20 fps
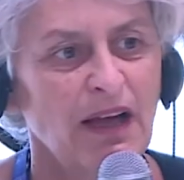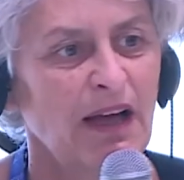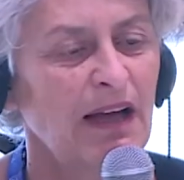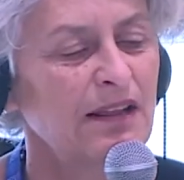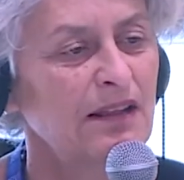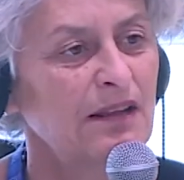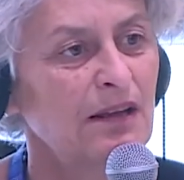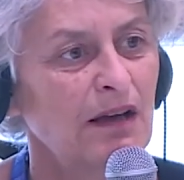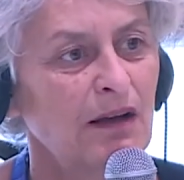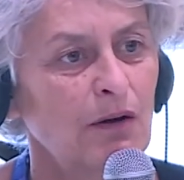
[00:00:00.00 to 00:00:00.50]

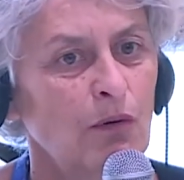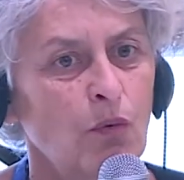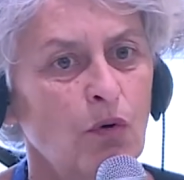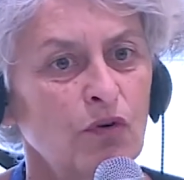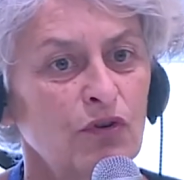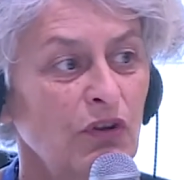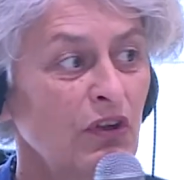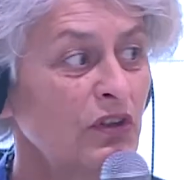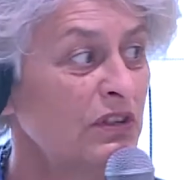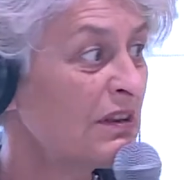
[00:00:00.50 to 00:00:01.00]
And
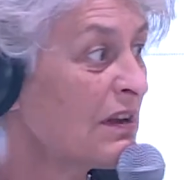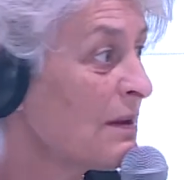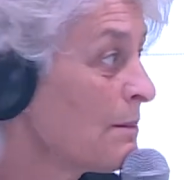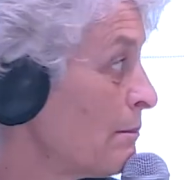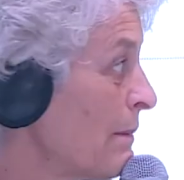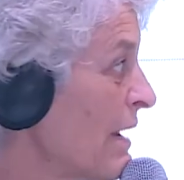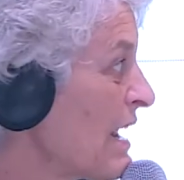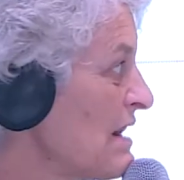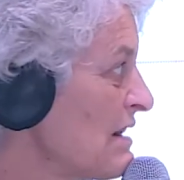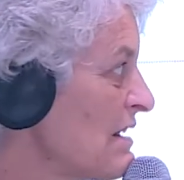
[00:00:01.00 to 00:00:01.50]
the
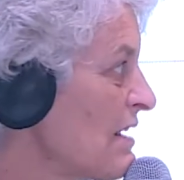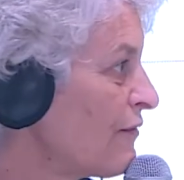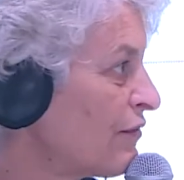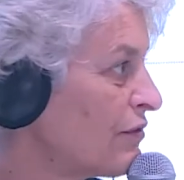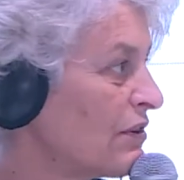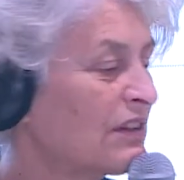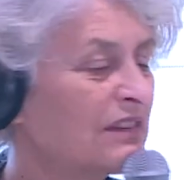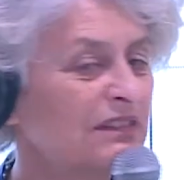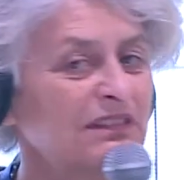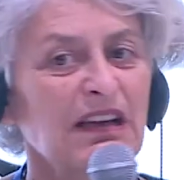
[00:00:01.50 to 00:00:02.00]
main
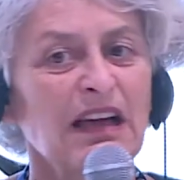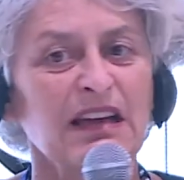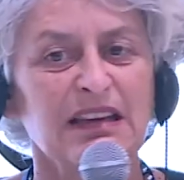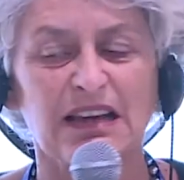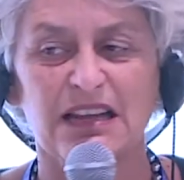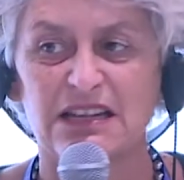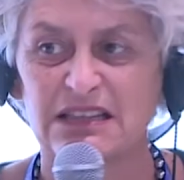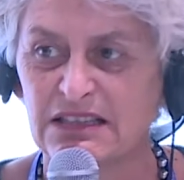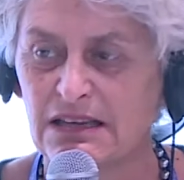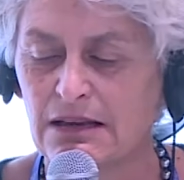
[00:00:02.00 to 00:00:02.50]
difference I
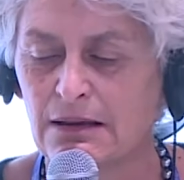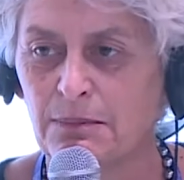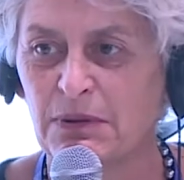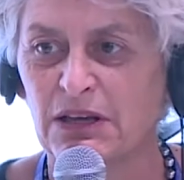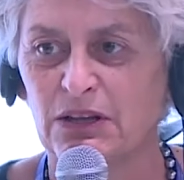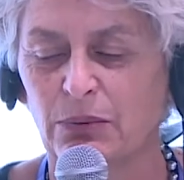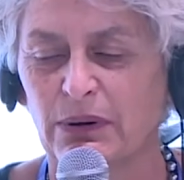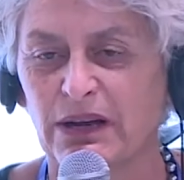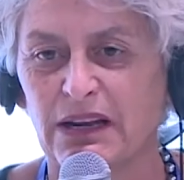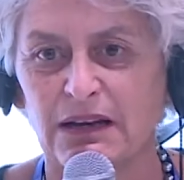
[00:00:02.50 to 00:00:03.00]
can see
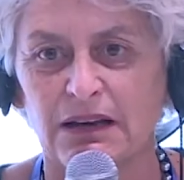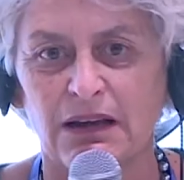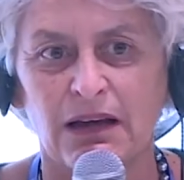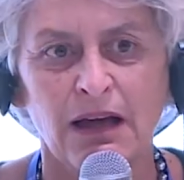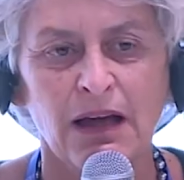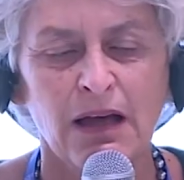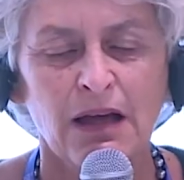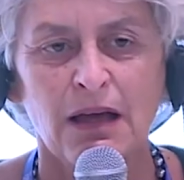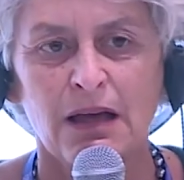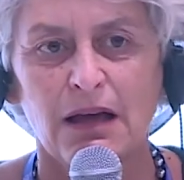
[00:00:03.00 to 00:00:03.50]
between
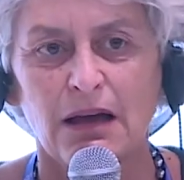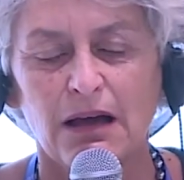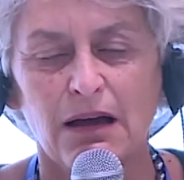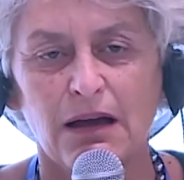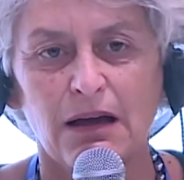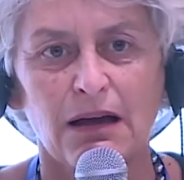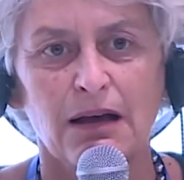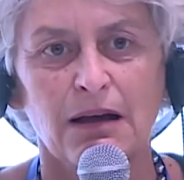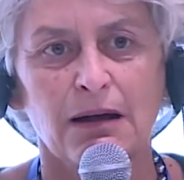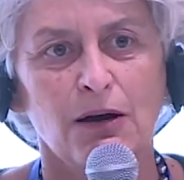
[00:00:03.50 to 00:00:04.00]

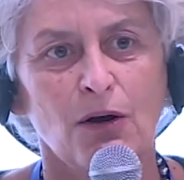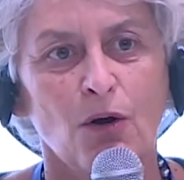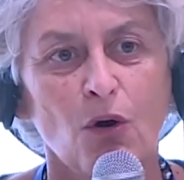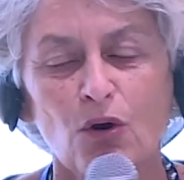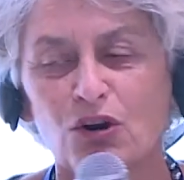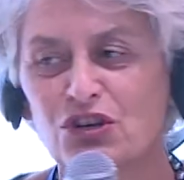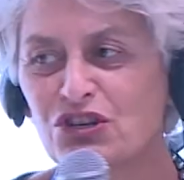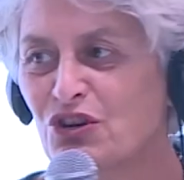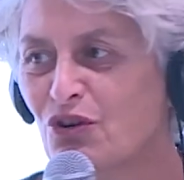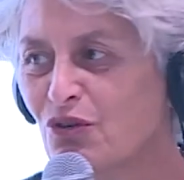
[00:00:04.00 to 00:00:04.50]

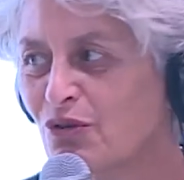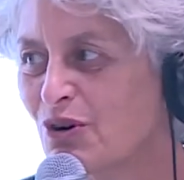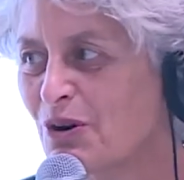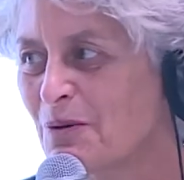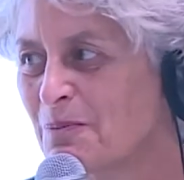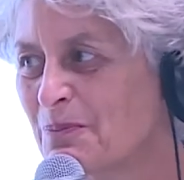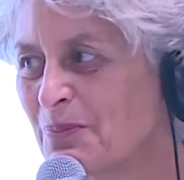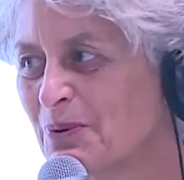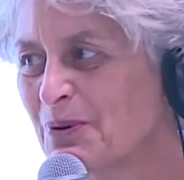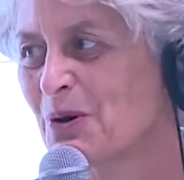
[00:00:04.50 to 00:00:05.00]
old
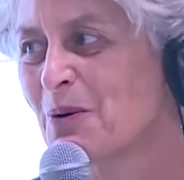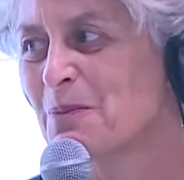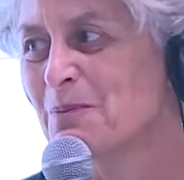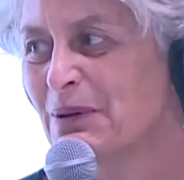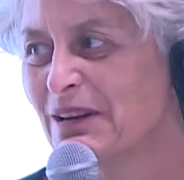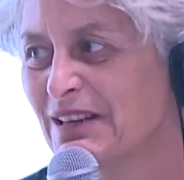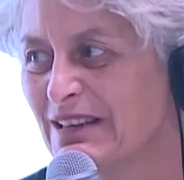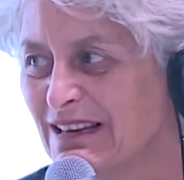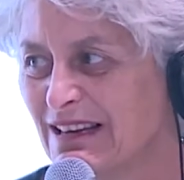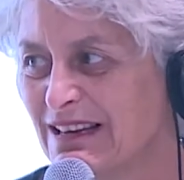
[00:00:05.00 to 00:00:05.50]
Europe
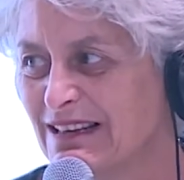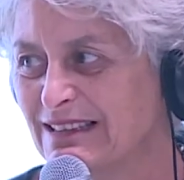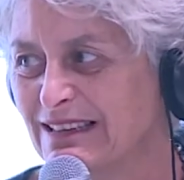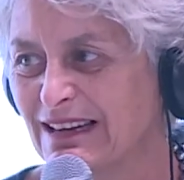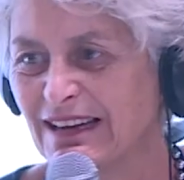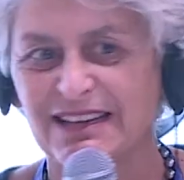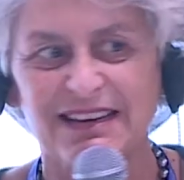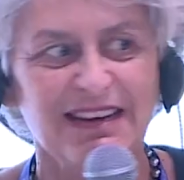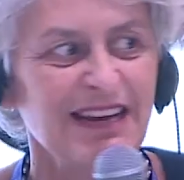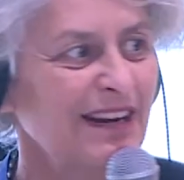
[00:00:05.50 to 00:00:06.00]
companies
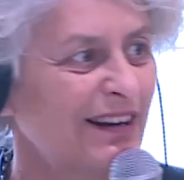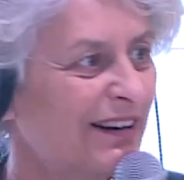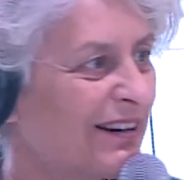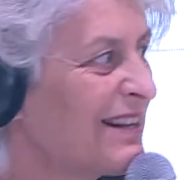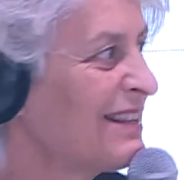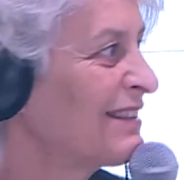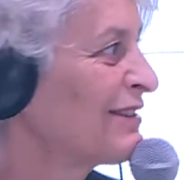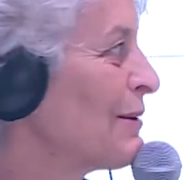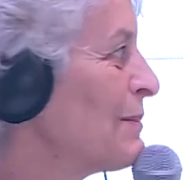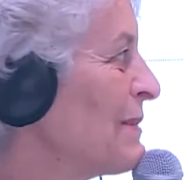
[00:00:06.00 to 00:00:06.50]
and here
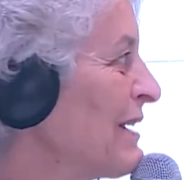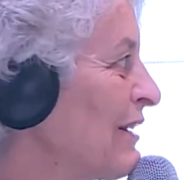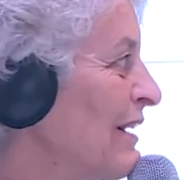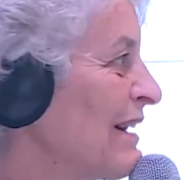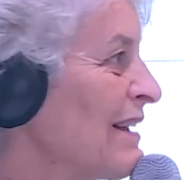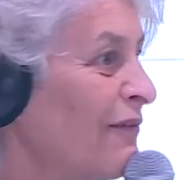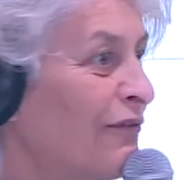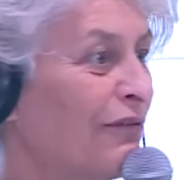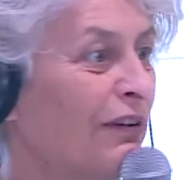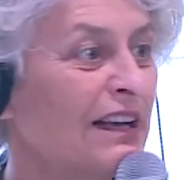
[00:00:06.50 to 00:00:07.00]
in the
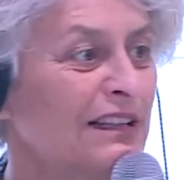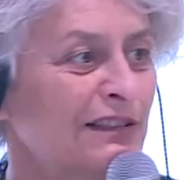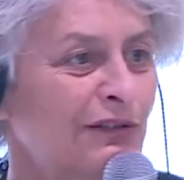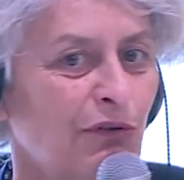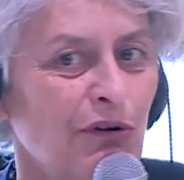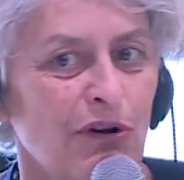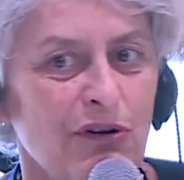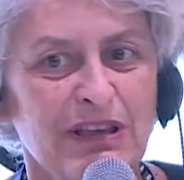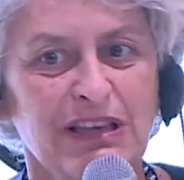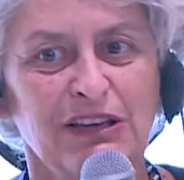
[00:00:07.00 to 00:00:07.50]
Middle East
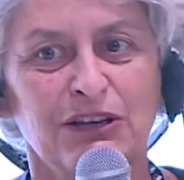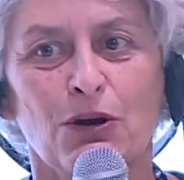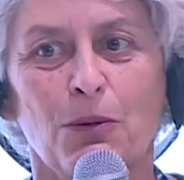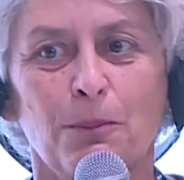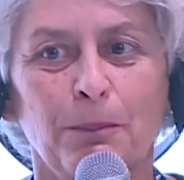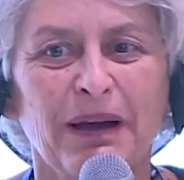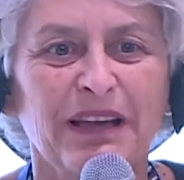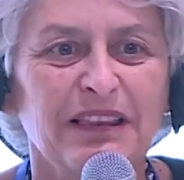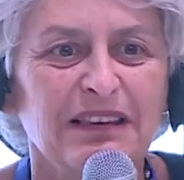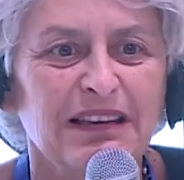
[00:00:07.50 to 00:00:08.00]
fast-growing
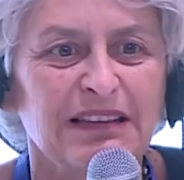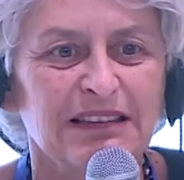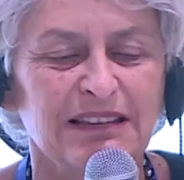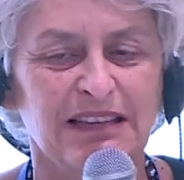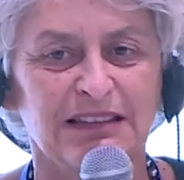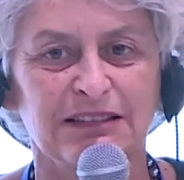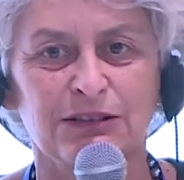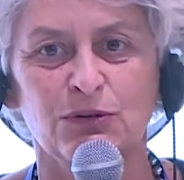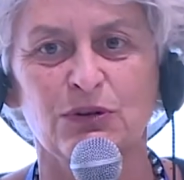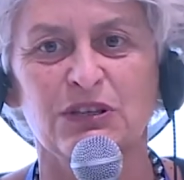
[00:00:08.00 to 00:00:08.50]
companies
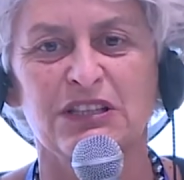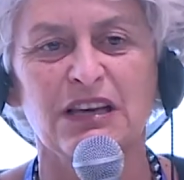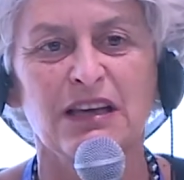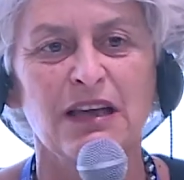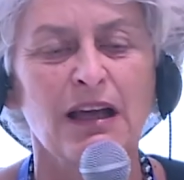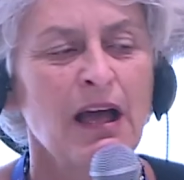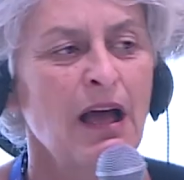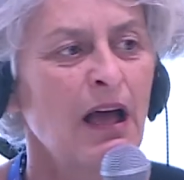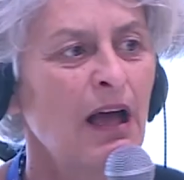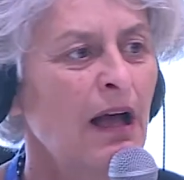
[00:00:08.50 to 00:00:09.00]
is to
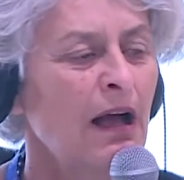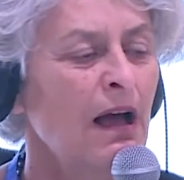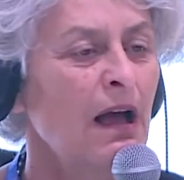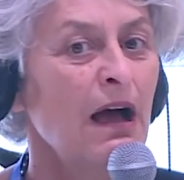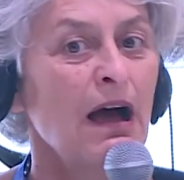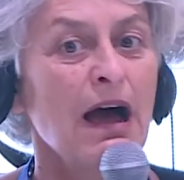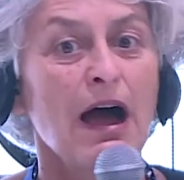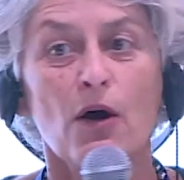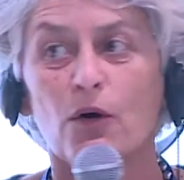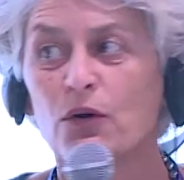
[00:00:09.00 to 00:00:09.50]
see
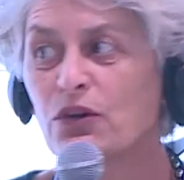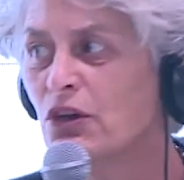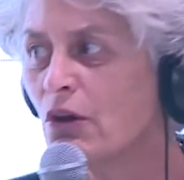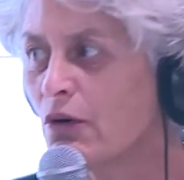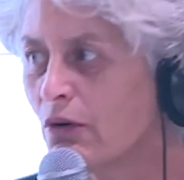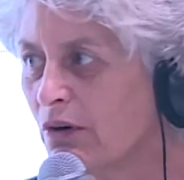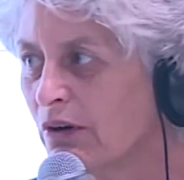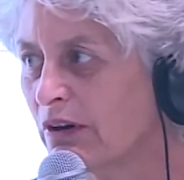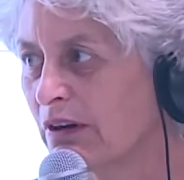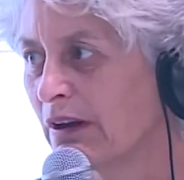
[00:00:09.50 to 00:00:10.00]
how
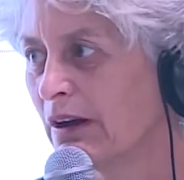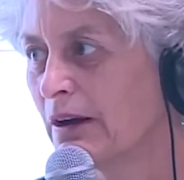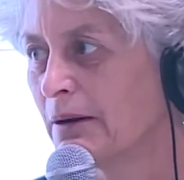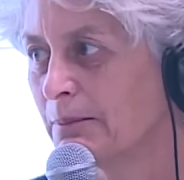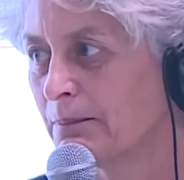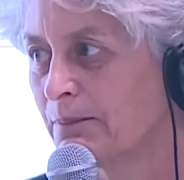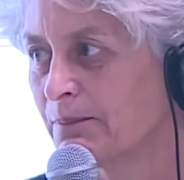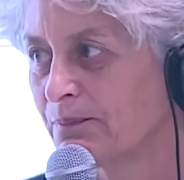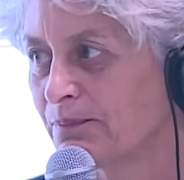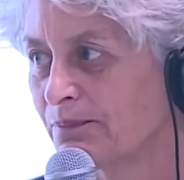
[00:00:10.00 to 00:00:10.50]
young
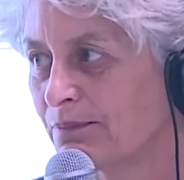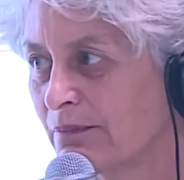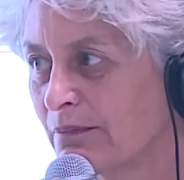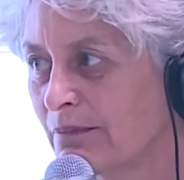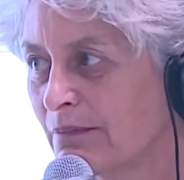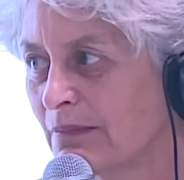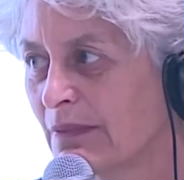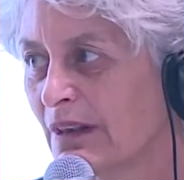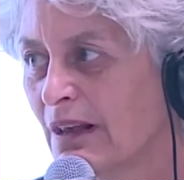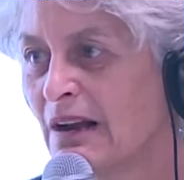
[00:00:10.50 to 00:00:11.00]

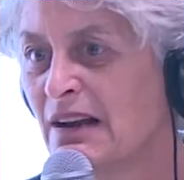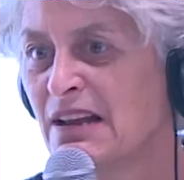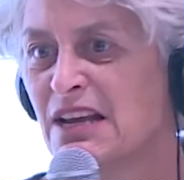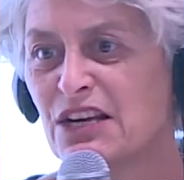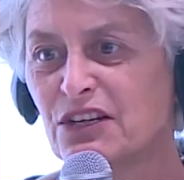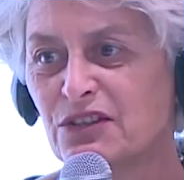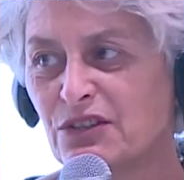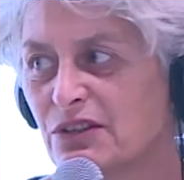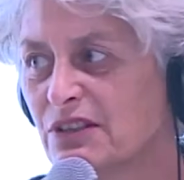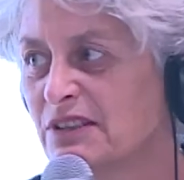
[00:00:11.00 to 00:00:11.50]

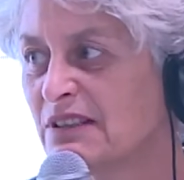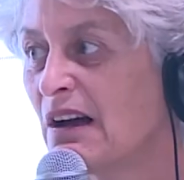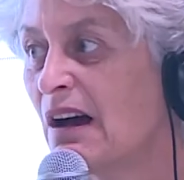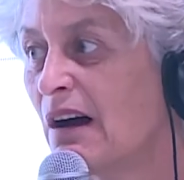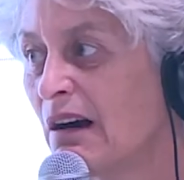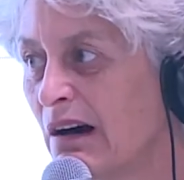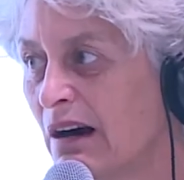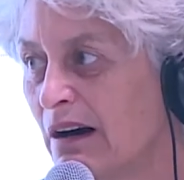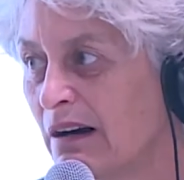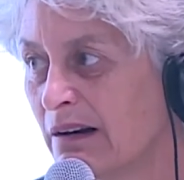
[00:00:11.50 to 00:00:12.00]
leaders
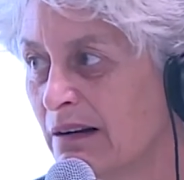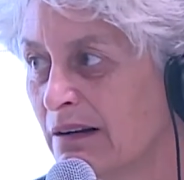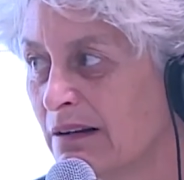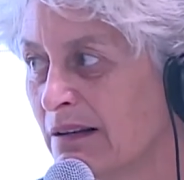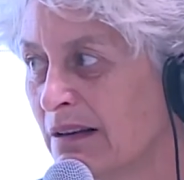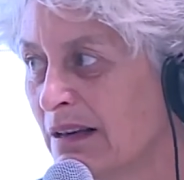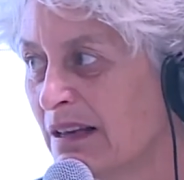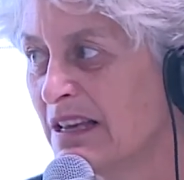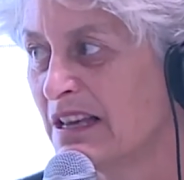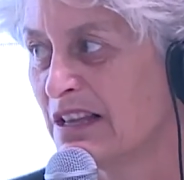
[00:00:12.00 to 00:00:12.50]
are
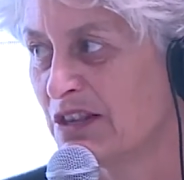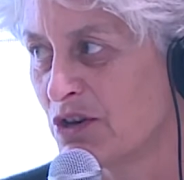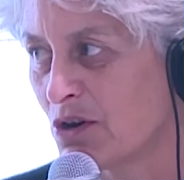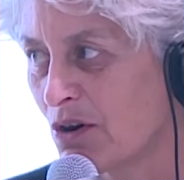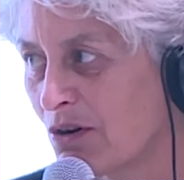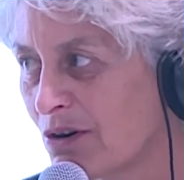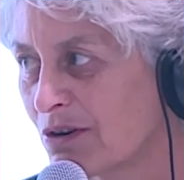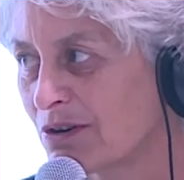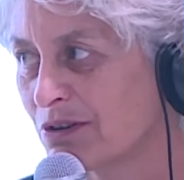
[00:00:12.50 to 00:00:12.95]
in your